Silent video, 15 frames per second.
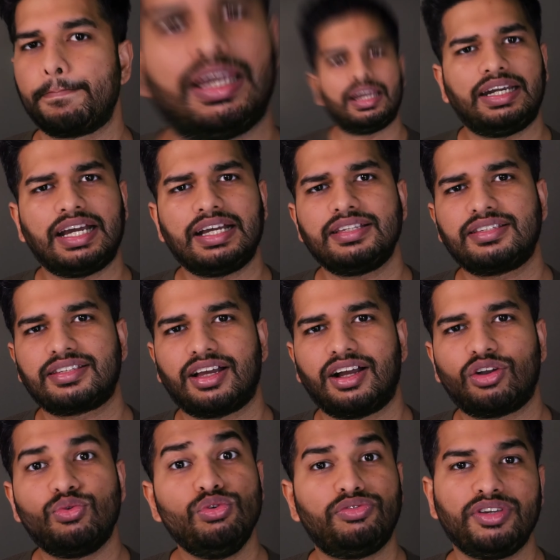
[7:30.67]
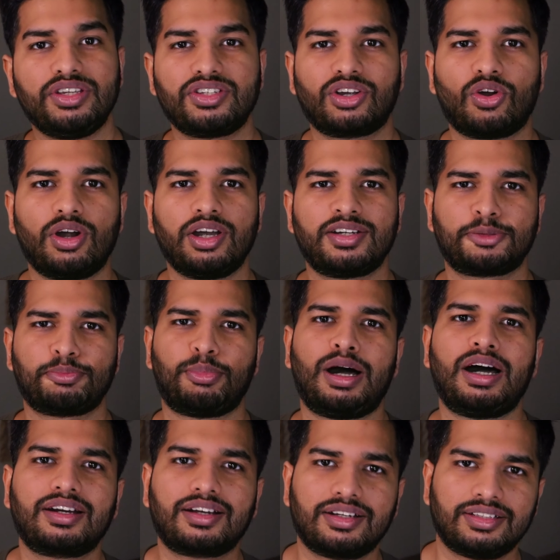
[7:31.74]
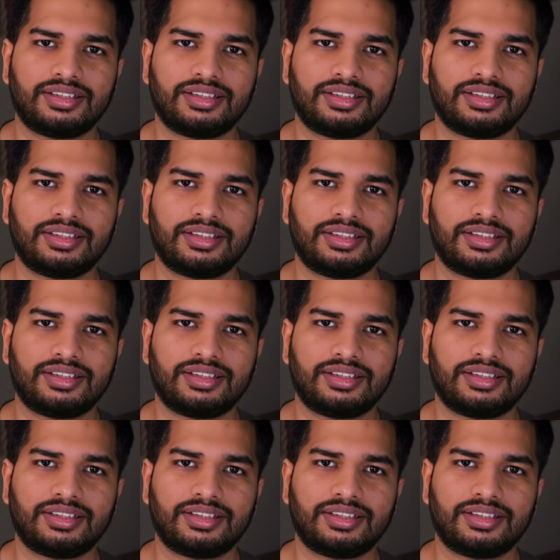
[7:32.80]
It has a cool feature called Spark